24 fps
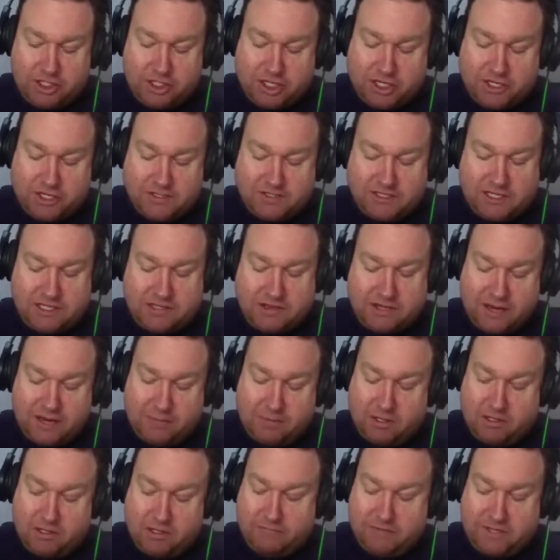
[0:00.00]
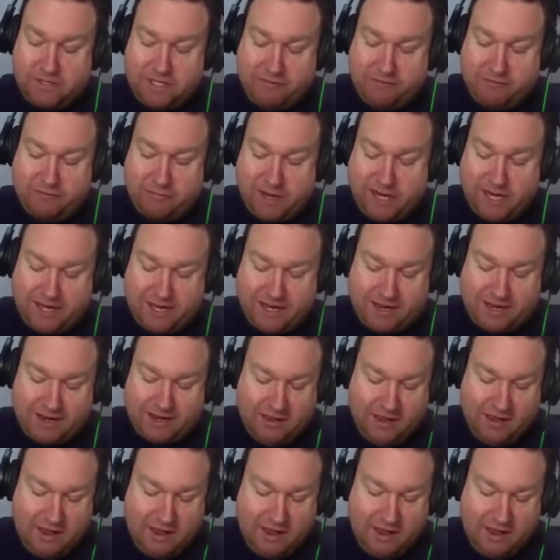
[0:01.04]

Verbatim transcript: cheesy label of lovemaking.